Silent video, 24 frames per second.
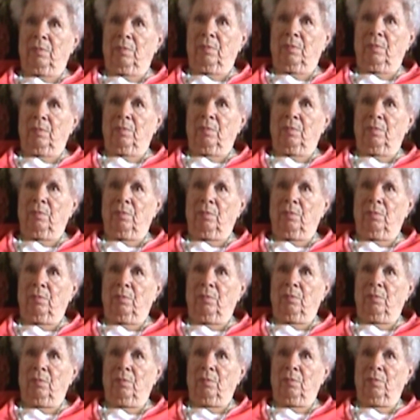
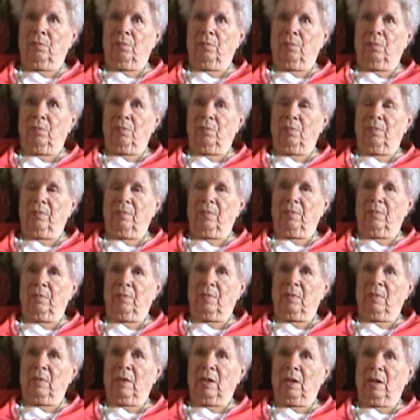And
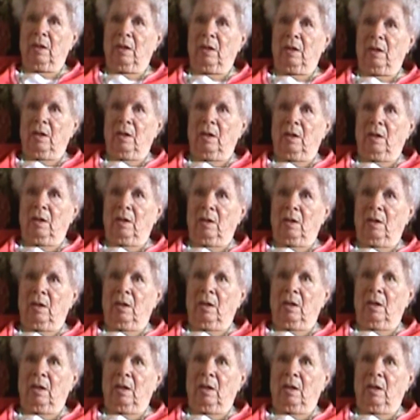dad went to work